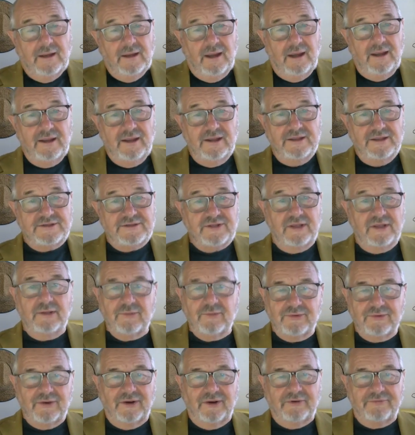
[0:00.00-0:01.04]
and so that
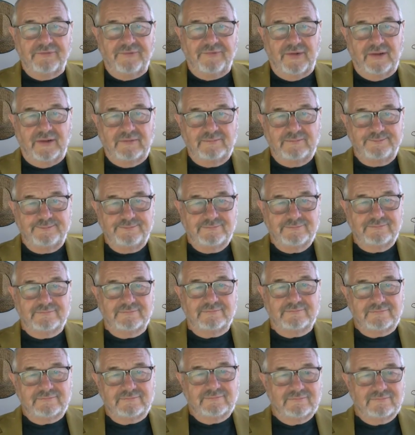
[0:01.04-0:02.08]
was a lot of fun,
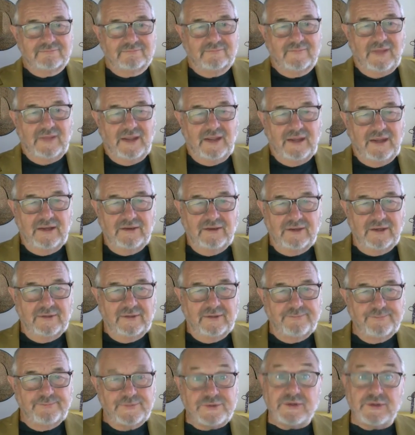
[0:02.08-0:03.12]

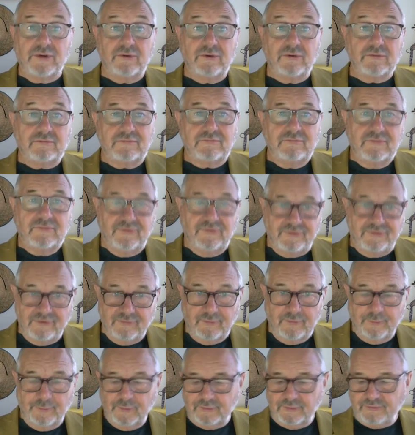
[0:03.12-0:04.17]
and sold
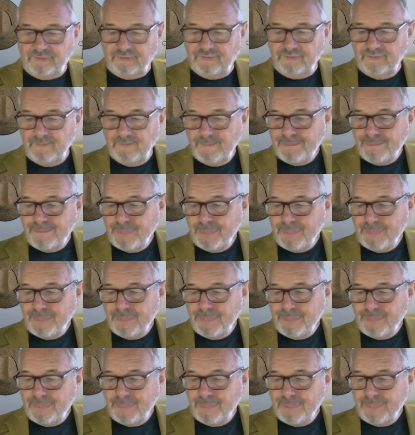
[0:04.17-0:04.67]
several books